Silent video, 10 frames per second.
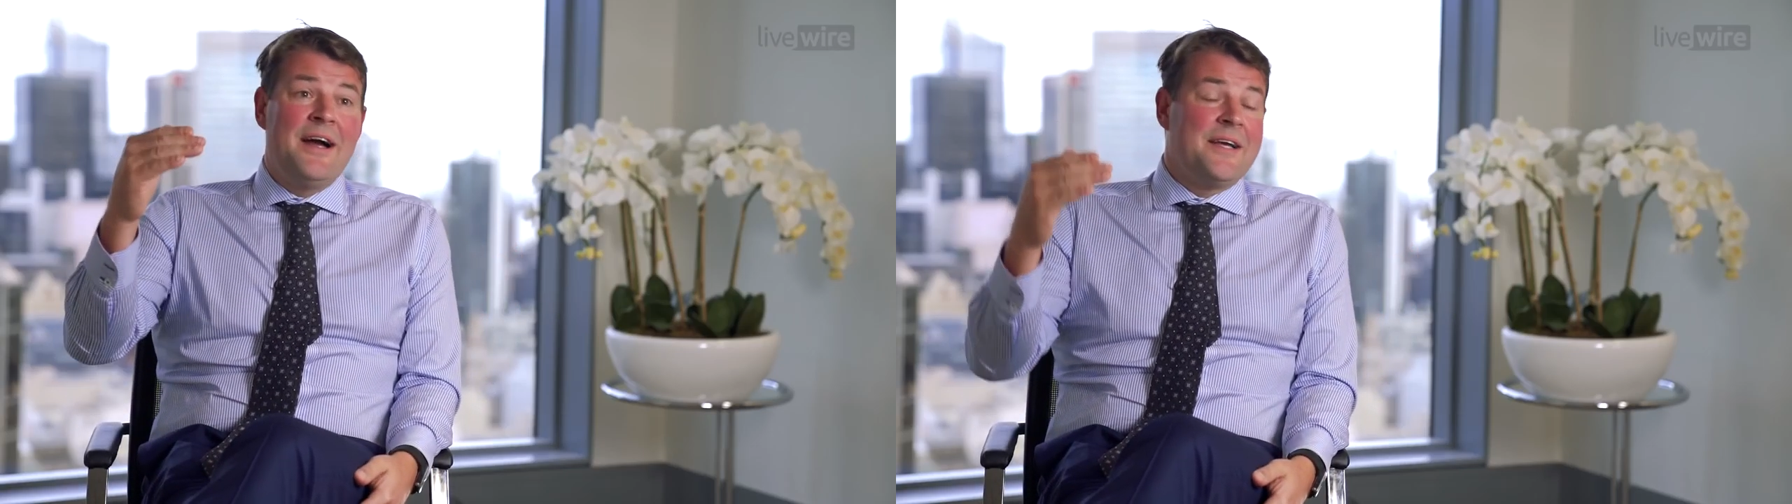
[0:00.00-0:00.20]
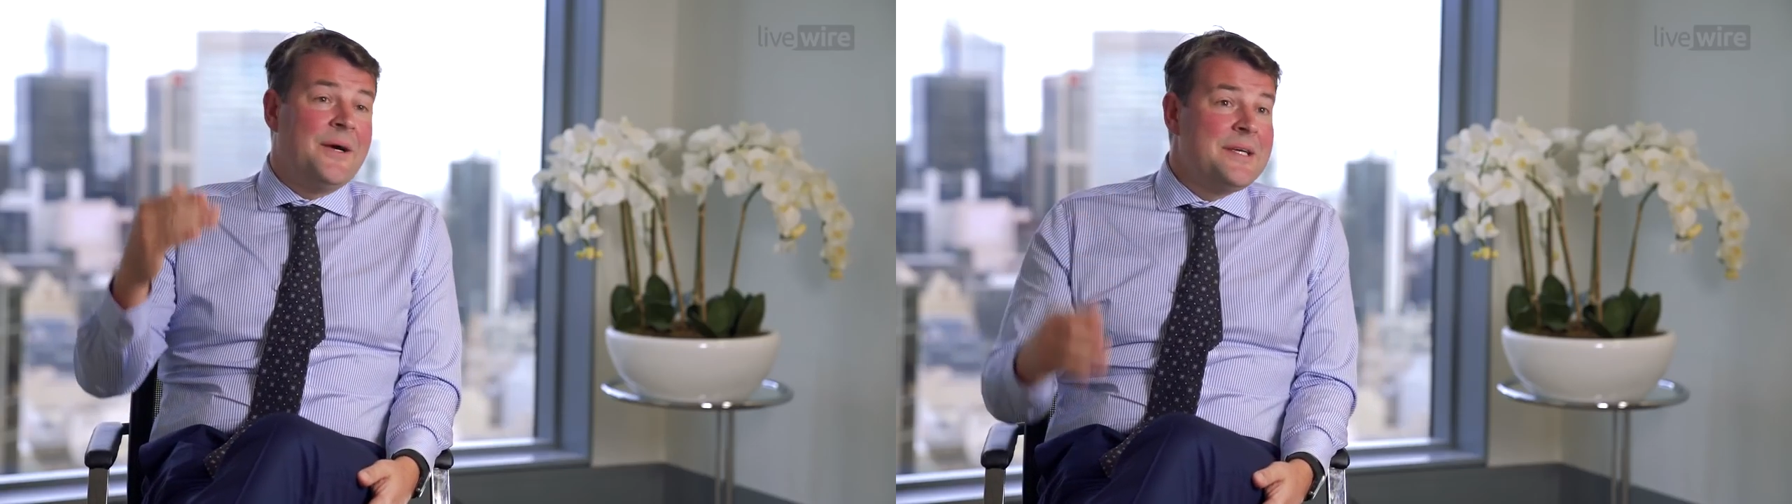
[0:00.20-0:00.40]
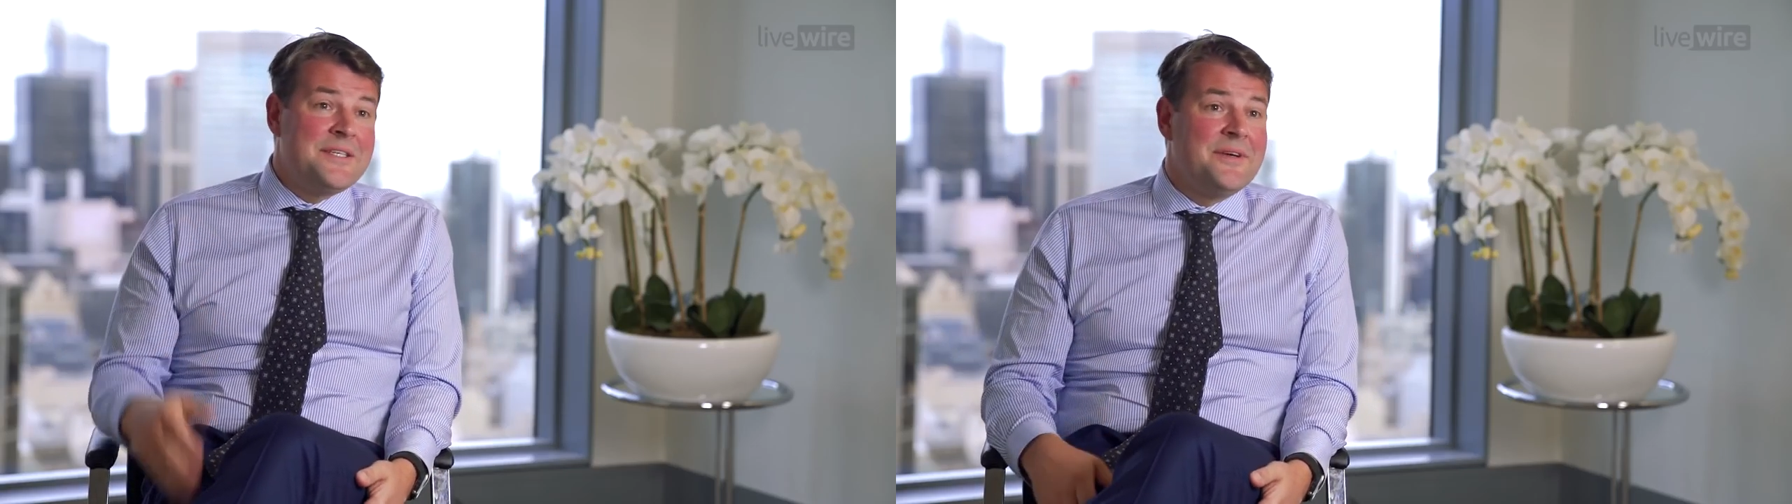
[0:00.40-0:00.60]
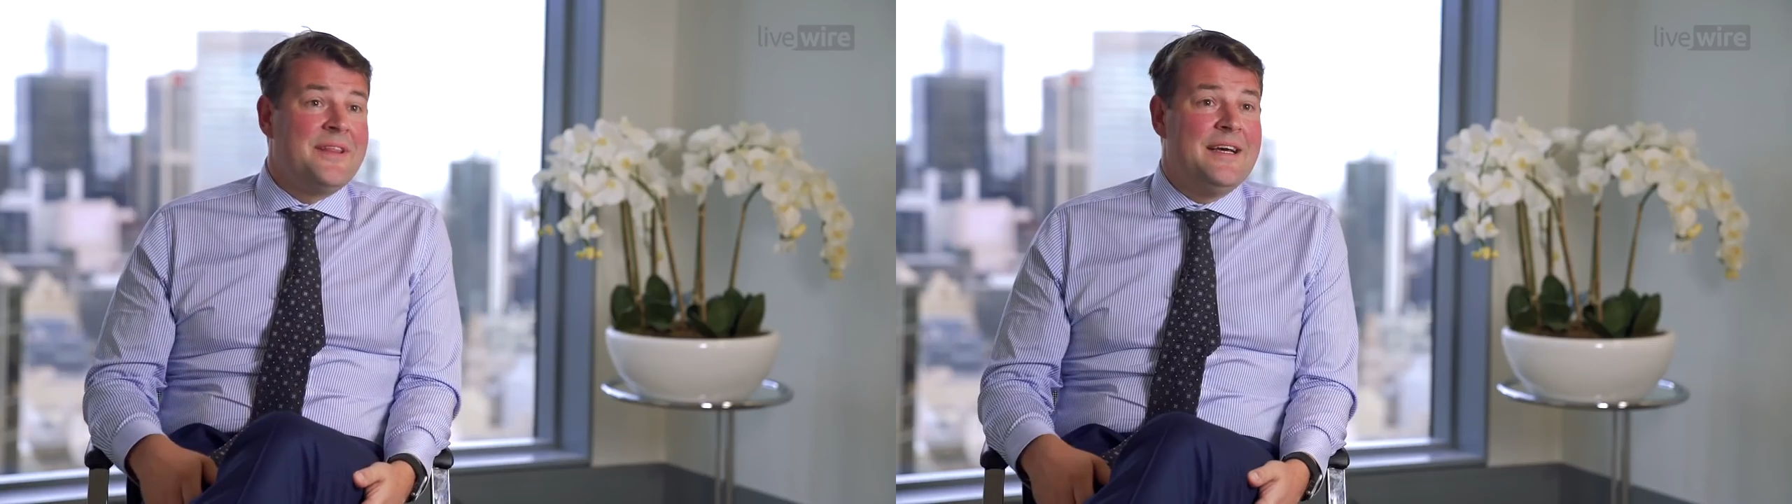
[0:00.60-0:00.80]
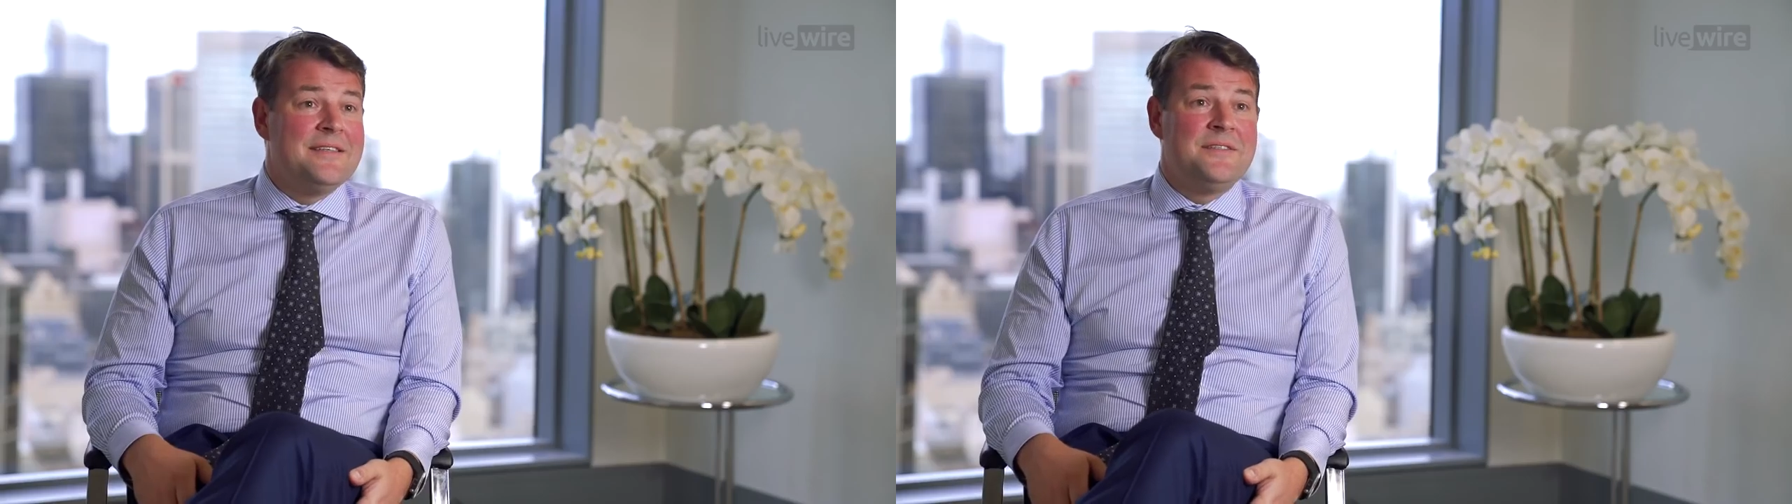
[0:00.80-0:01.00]
outgoings are
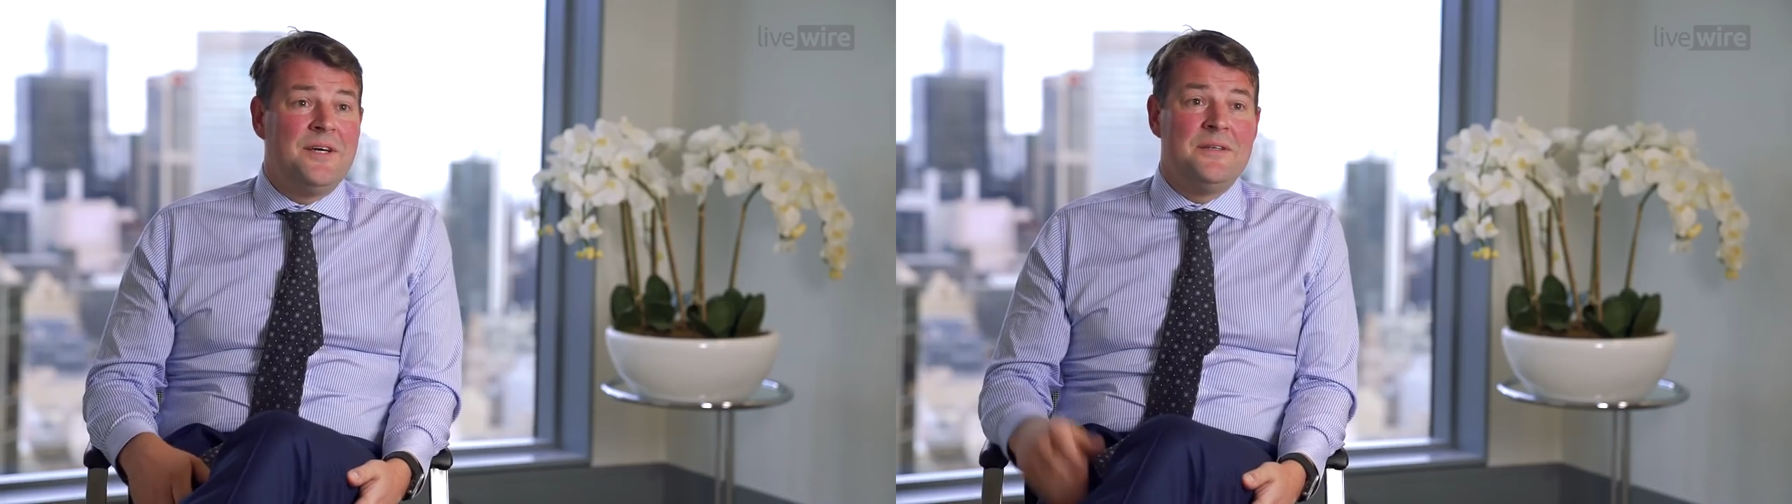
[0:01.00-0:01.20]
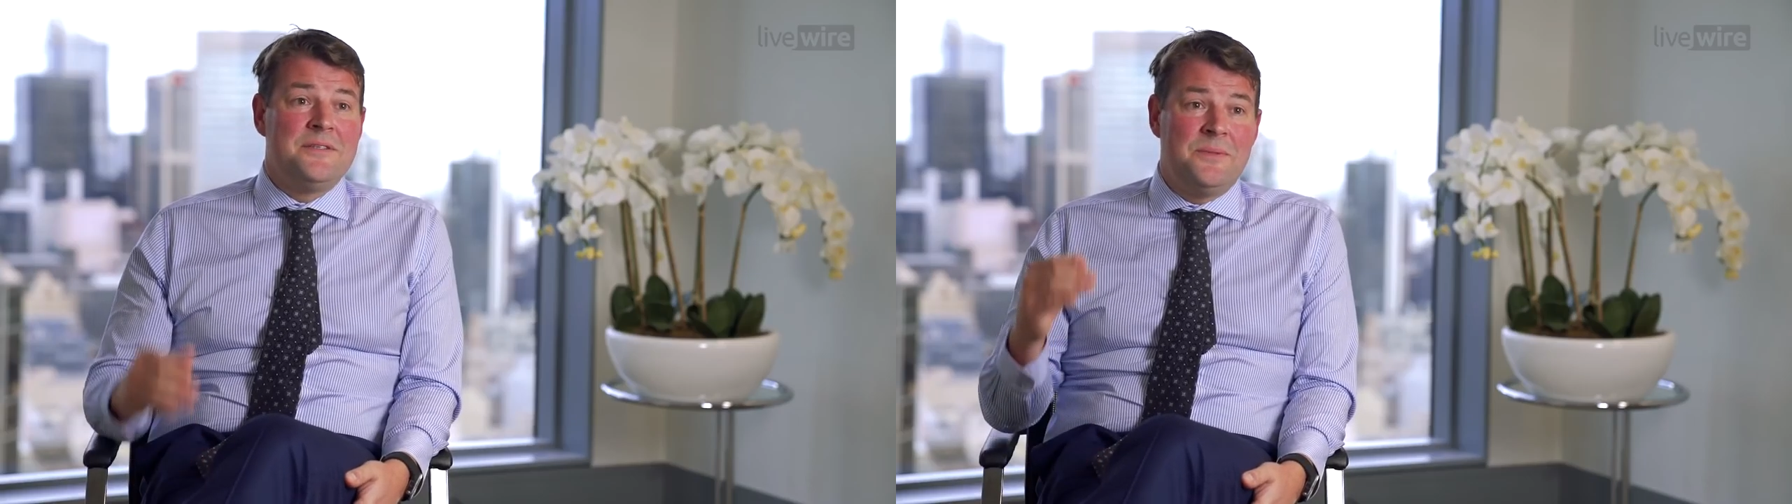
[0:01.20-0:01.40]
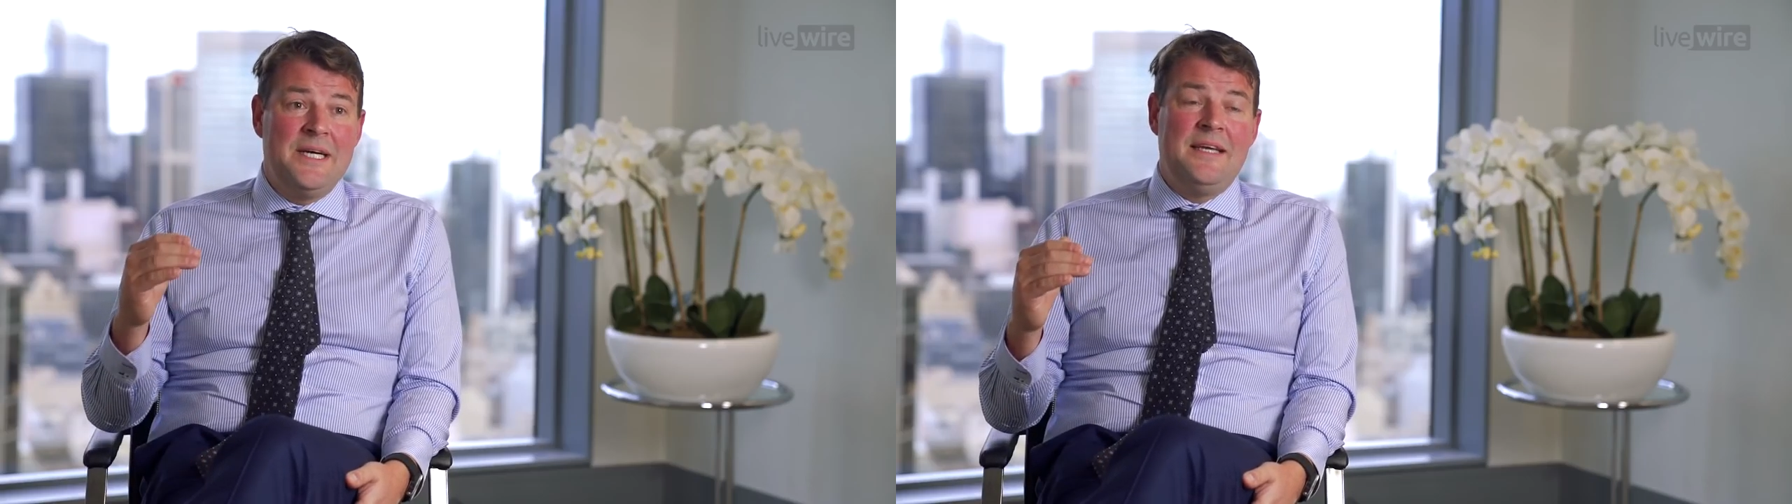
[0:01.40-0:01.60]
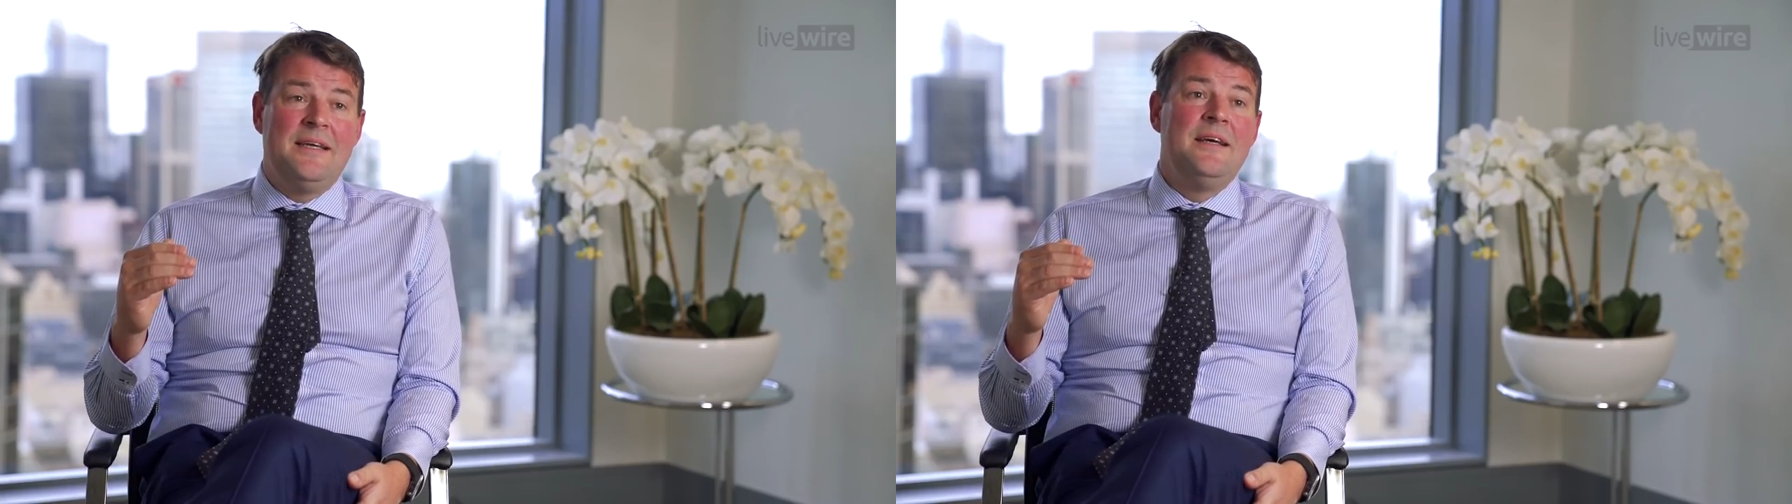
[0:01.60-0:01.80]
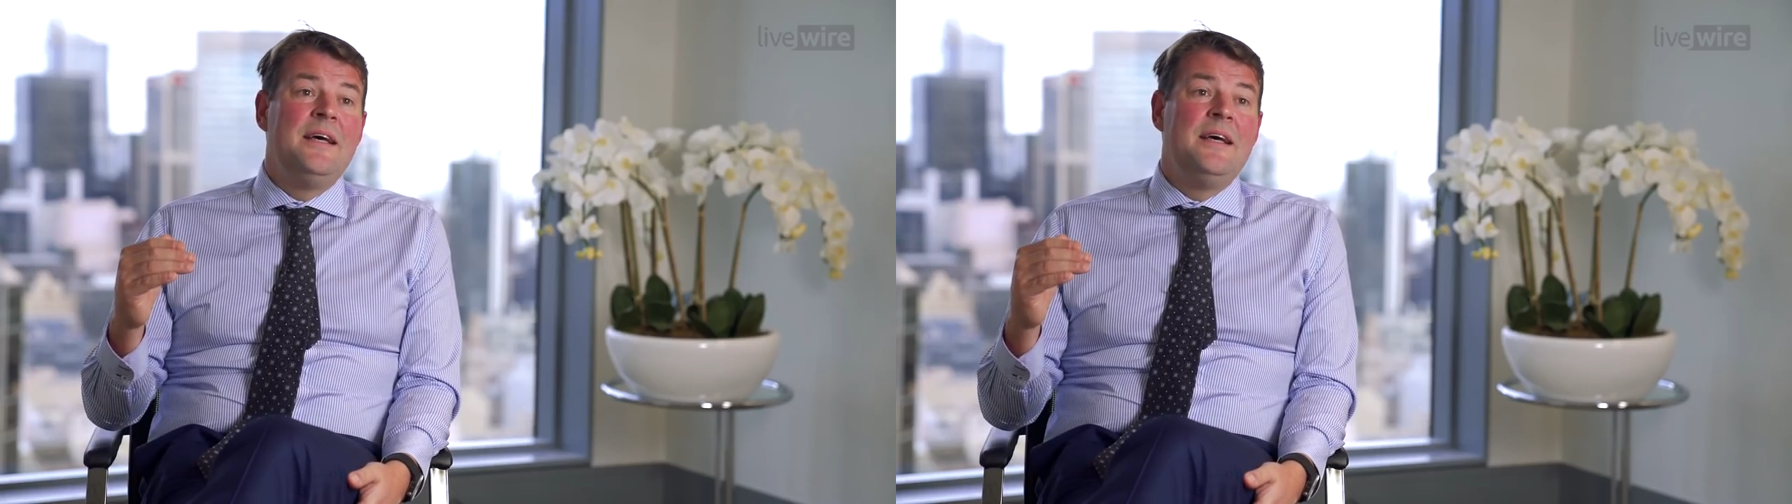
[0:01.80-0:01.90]
$1,000 a week,